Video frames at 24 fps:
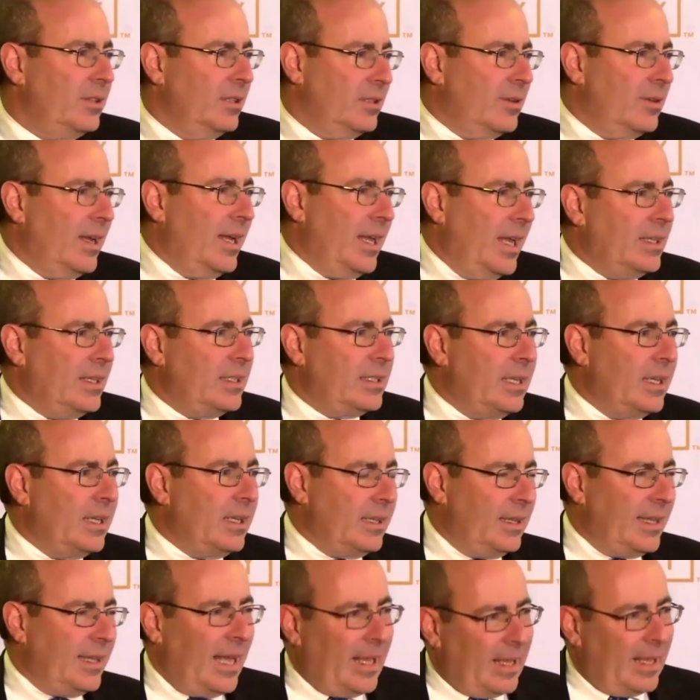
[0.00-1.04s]
And so I just think
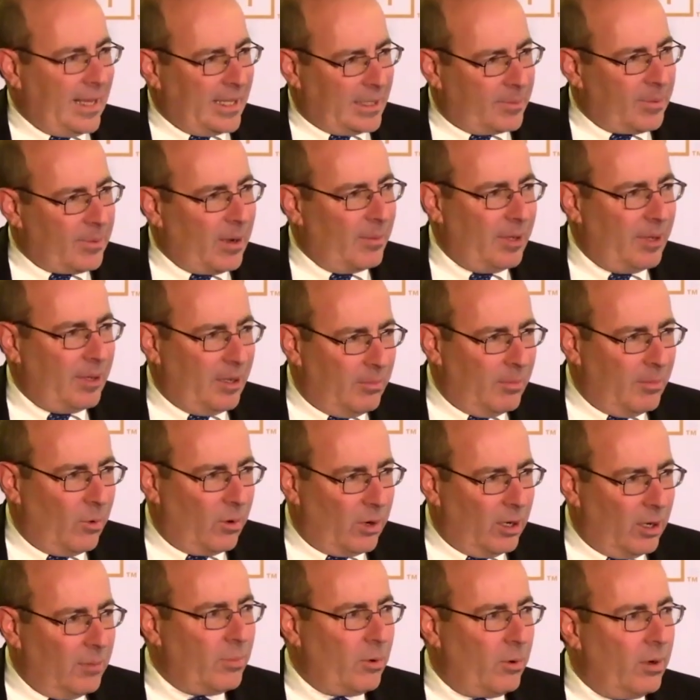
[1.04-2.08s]
that's probably a
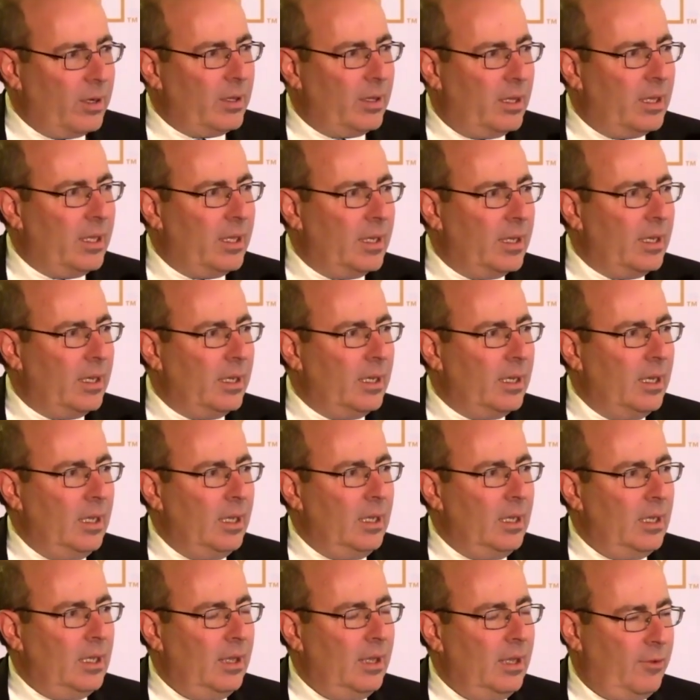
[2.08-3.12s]
more important thing. And
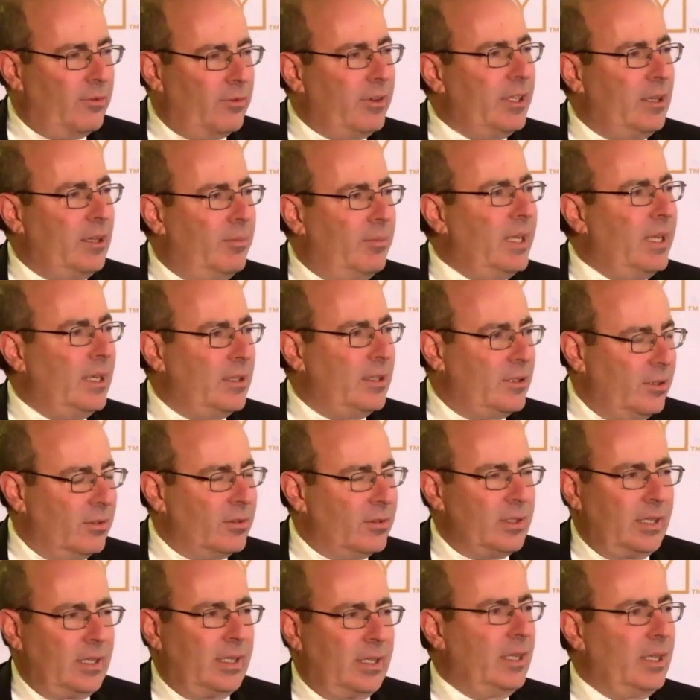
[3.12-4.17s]
if you read the minutes, you'll
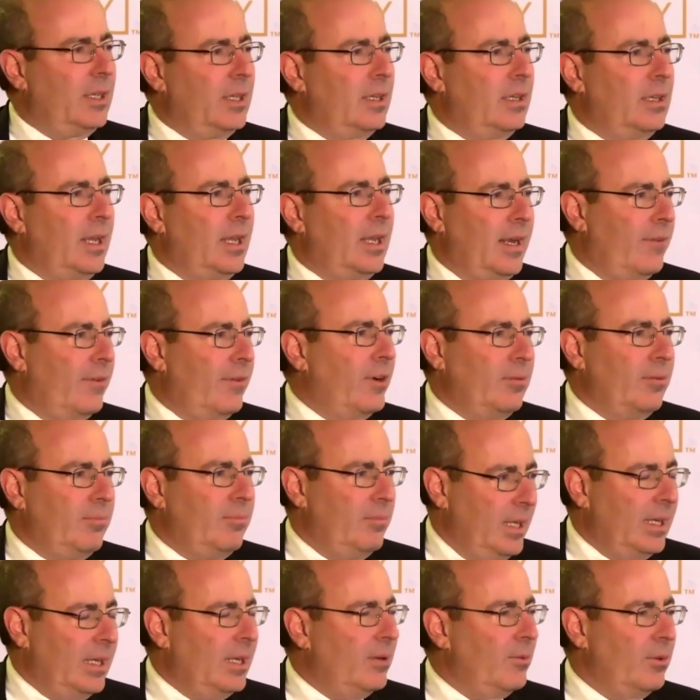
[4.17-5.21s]
see it at every
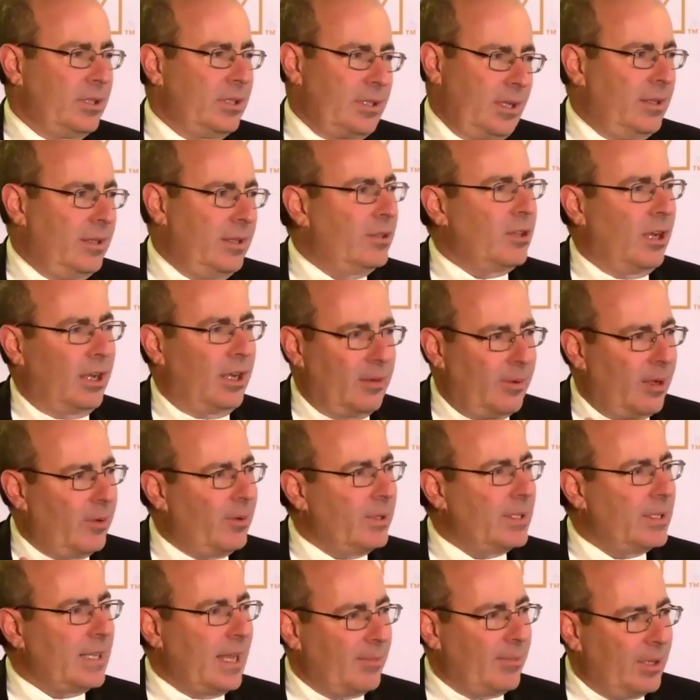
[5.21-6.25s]
meeting we're sitting there talking about
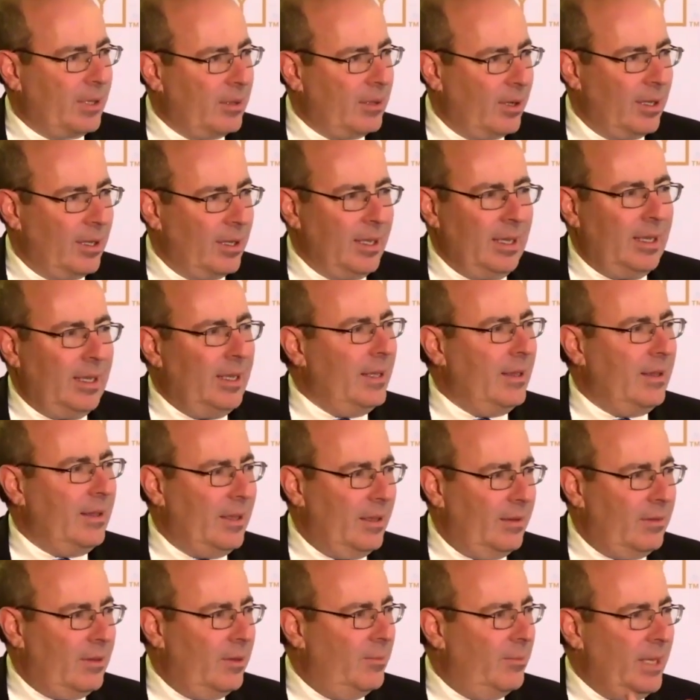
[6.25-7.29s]
what's happening in the bond.
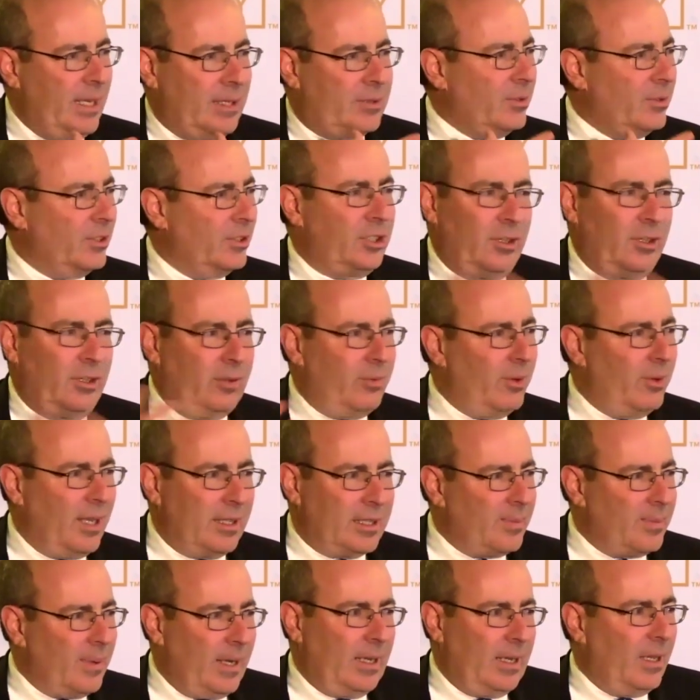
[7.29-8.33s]
The minutes will show you we're
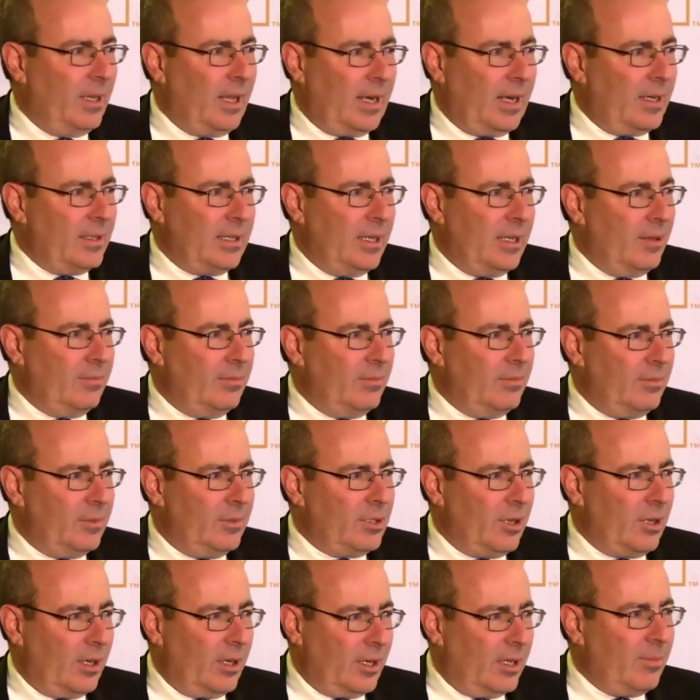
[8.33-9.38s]
not spending a lot of time
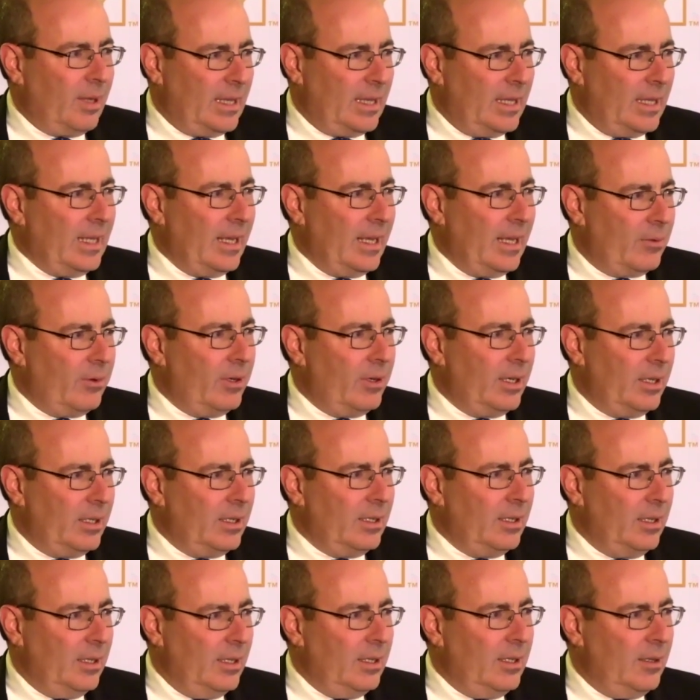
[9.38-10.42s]
talking about the equity
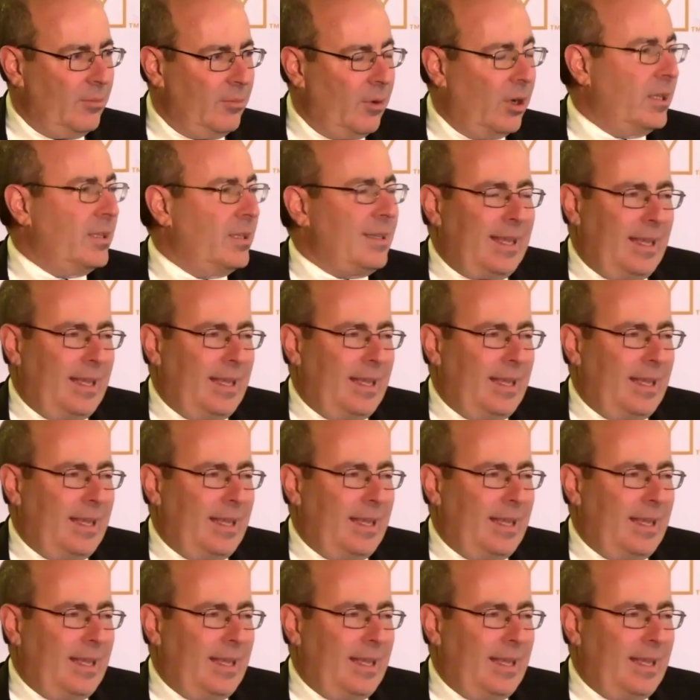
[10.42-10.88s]
markets.